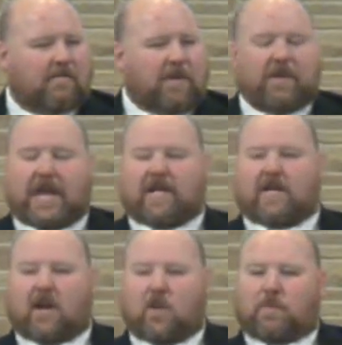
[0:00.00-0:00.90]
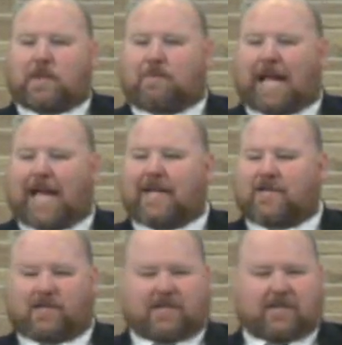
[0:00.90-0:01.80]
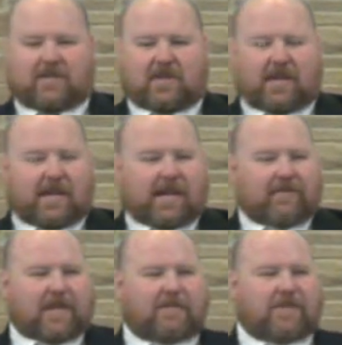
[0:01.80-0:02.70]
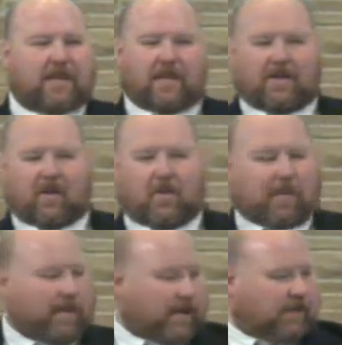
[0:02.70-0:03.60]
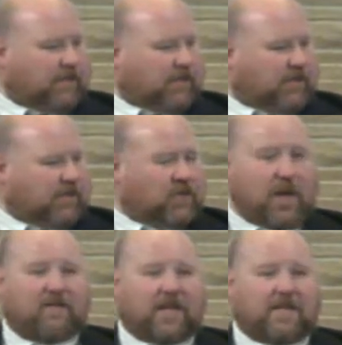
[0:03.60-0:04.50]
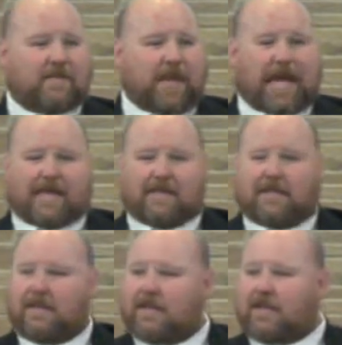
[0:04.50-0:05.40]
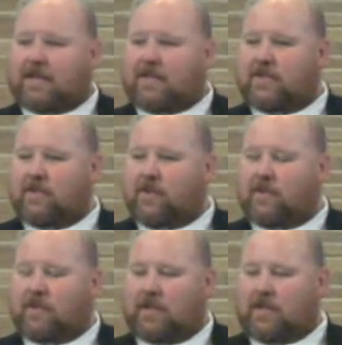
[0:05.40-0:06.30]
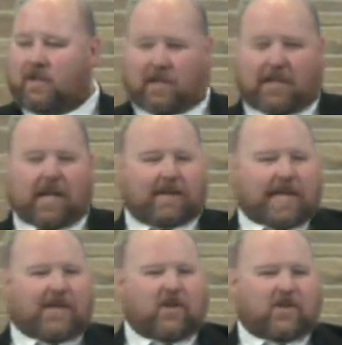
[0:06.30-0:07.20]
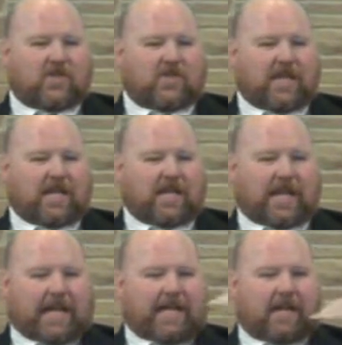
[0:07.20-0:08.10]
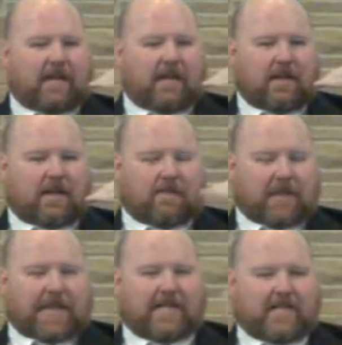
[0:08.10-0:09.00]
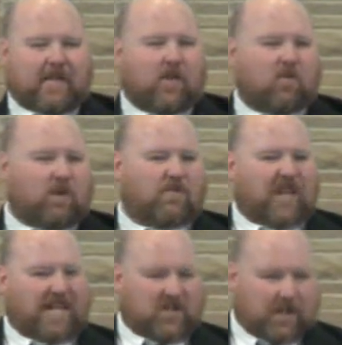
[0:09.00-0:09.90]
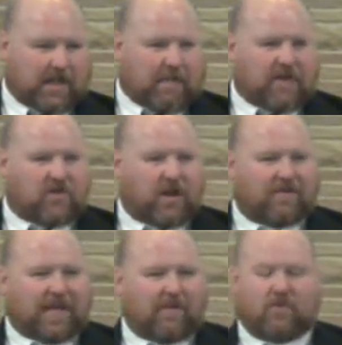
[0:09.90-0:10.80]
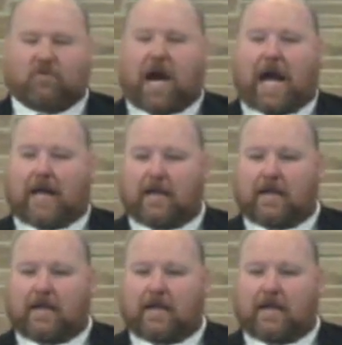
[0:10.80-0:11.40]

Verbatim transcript: Man, we had to open the blinds just to, and every time you see a girl walking by, you're like, psh, psh, trying to fix the blinds because you knew you, they couldn't see in, but they could see their own reflection, and they made sure everything was right.